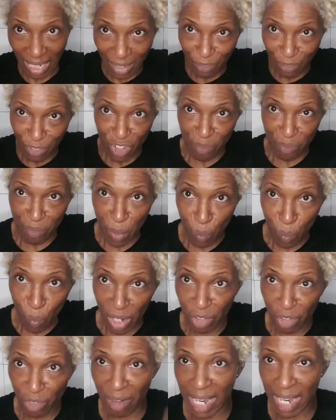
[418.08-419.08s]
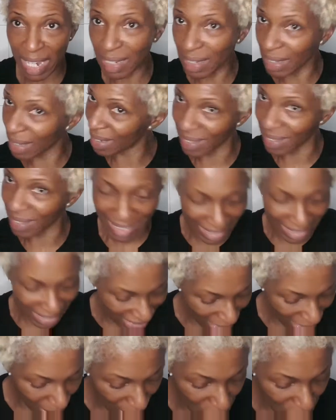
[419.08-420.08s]
if you've been wondering, this
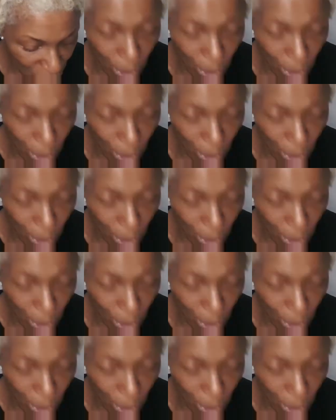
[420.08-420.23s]
is how I